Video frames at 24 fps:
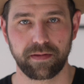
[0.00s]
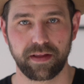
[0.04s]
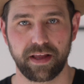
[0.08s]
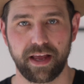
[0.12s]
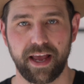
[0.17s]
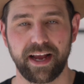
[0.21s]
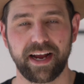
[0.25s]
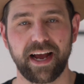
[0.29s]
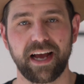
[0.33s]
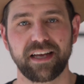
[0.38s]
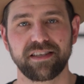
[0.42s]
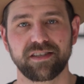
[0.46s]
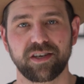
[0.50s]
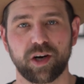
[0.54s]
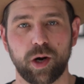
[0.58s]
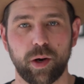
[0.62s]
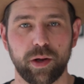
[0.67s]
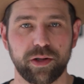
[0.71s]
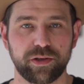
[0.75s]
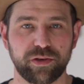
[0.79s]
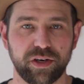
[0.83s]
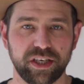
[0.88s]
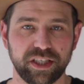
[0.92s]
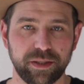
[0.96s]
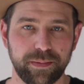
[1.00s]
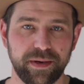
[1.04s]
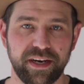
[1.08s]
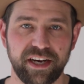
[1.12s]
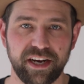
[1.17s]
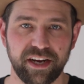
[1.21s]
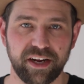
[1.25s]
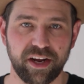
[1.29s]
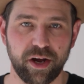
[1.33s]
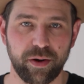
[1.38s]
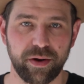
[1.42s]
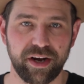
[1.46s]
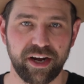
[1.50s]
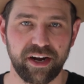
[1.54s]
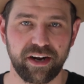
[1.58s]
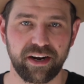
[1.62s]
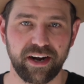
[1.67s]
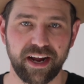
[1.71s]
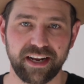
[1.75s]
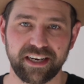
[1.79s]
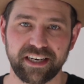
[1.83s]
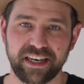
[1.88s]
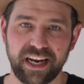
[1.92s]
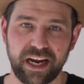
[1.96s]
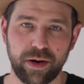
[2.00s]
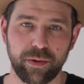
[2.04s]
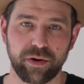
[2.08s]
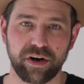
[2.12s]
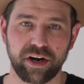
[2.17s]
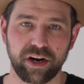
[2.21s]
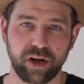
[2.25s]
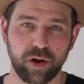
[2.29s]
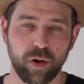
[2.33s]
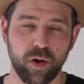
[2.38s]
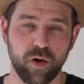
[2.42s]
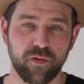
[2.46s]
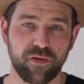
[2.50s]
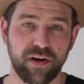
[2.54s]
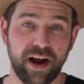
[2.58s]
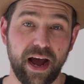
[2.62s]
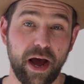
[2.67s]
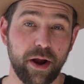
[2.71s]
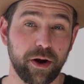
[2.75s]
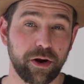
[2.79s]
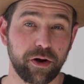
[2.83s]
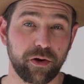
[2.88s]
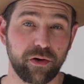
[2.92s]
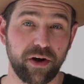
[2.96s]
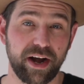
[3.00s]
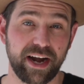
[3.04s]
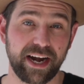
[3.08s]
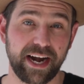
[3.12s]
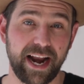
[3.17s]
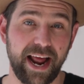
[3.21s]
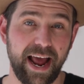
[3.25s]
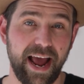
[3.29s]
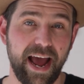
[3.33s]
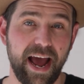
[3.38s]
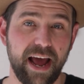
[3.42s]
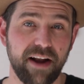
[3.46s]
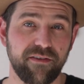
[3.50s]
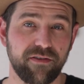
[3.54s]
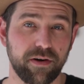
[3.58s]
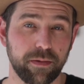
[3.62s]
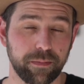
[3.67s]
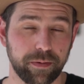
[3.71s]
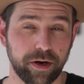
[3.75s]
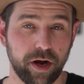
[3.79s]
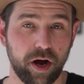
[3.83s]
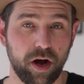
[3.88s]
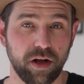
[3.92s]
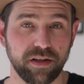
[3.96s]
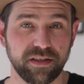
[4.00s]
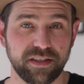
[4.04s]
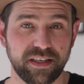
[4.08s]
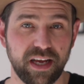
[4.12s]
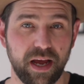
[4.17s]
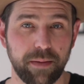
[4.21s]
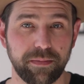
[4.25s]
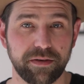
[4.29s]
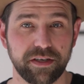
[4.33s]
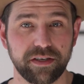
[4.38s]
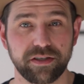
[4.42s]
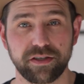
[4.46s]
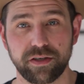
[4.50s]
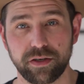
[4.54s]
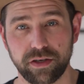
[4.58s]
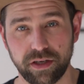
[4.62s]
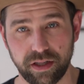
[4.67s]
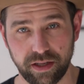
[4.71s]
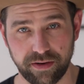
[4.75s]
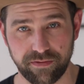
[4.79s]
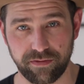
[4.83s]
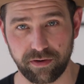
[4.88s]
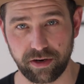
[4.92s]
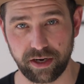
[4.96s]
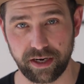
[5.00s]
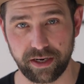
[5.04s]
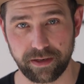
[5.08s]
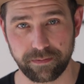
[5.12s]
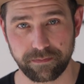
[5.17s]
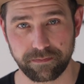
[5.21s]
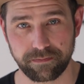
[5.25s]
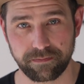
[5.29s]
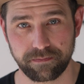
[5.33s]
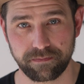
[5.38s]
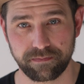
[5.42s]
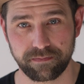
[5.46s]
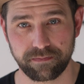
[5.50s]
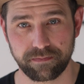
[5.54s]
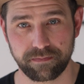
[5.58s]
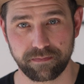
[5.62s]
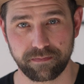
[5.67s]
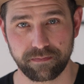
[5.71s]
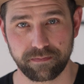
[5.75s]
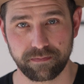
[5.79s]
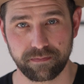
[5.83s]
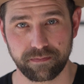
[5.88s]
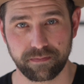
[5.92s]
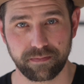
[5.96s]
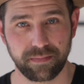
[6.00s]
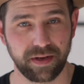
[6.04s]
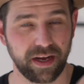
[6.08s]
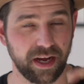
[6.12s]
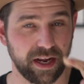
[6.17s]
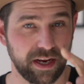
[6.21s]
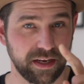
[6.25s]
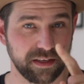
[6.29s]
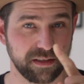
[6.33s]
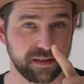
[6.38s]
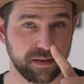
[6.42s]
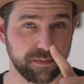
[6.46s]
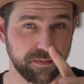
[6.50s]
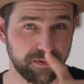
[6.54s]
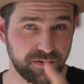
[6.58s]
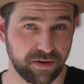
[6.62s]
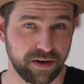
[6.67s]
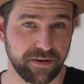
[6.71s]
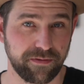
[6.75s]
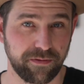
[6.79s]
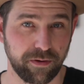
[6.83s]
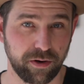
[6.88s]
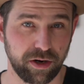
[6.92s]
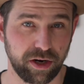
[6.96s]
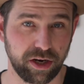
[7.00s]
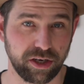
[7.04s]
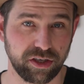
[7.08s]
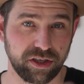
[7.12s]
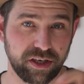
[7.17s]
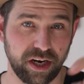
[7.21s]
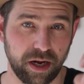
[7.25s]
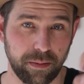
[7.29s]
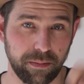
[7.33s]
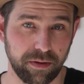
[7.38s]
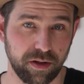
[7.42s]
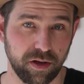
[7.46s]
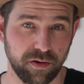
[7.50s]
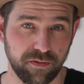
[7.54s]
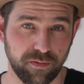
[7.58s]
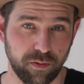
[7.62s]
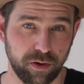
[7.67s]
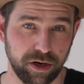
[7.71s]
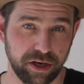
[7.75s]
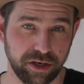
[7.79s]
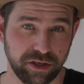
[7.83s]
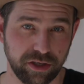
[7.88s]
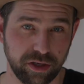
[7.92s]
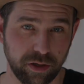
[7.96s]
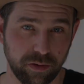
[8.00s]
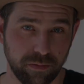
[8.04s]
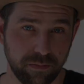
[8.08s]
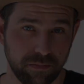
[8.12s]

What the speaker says: Hey guys, Carl with Trace Media Co. here, and today we're going to go over how to create an ad from concept to delivery. And some free footage down below for you too.